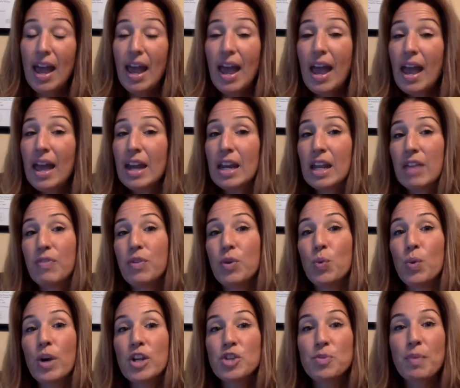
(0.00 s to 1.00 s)
And if you
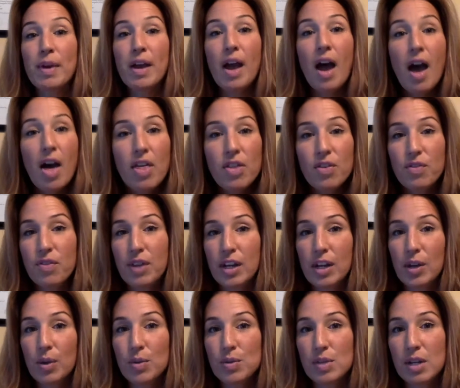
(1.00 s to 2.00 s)
watch my other
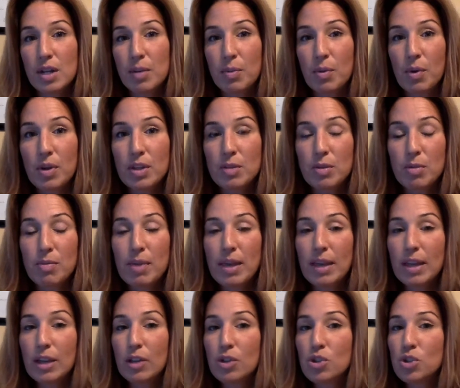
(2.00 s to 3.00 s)
videos that I'm going to be
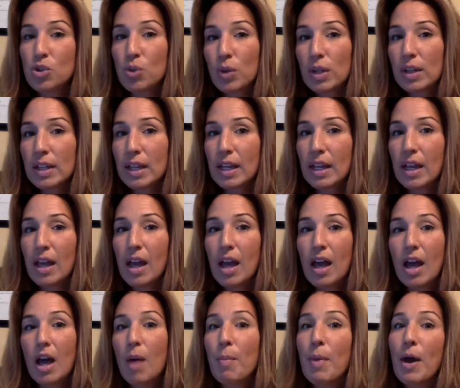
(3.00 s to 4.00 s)
making shortly
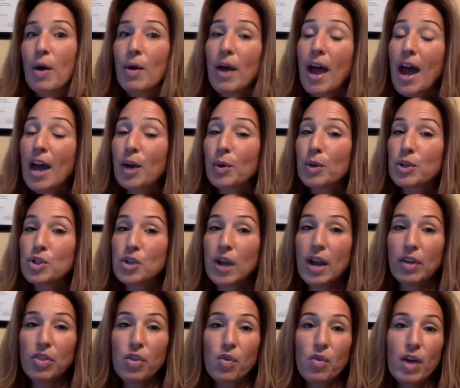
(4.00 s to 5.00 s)
about how to
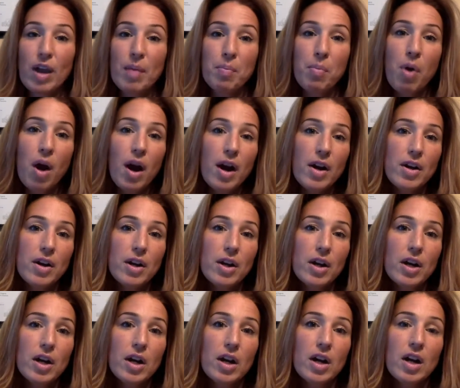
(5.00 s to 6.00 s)
attract the right
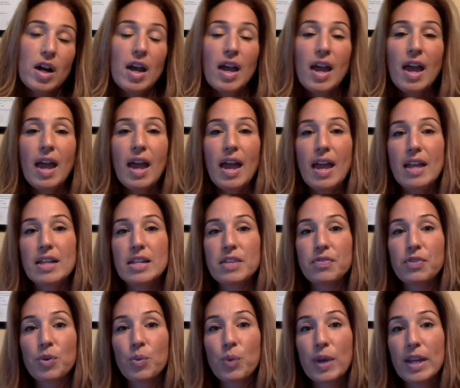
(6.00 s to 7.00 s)
partner and
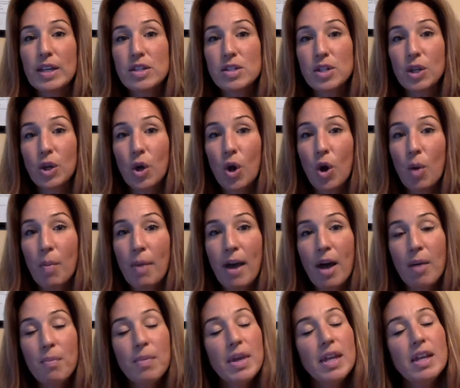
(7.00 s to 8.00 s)
different ways to go
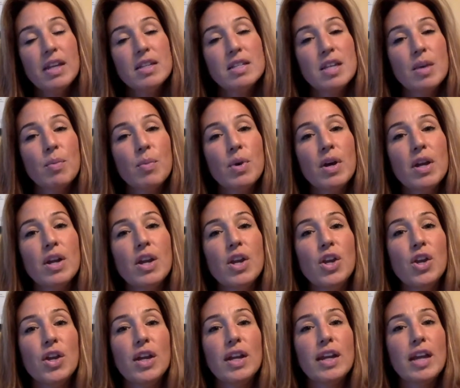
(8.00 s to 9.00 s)
about meeting someone,
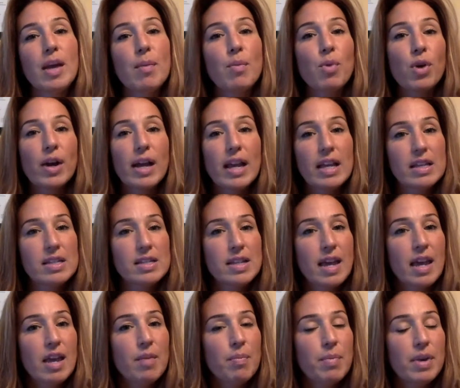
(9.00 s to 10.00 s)
you're going to get more
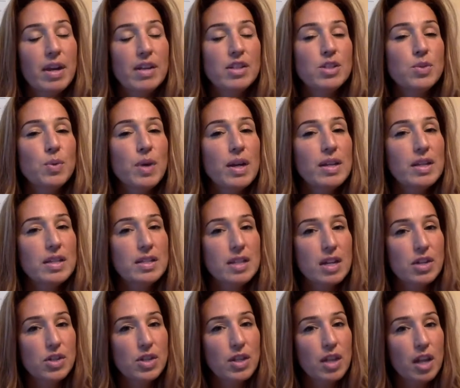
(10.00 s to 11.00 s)
insight. But I just wanted to
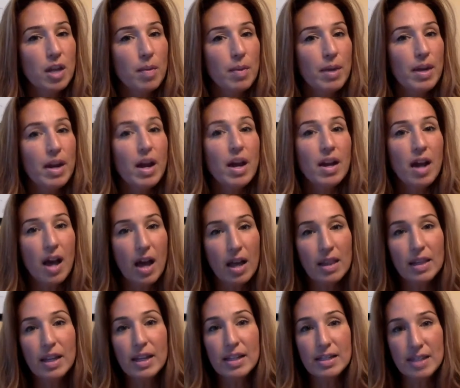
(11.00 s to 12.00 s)
touch a little bit on
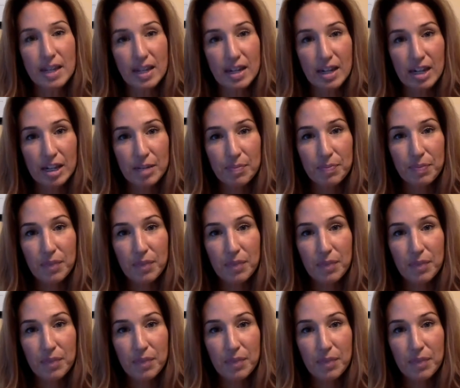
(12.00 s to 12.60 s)
online dating.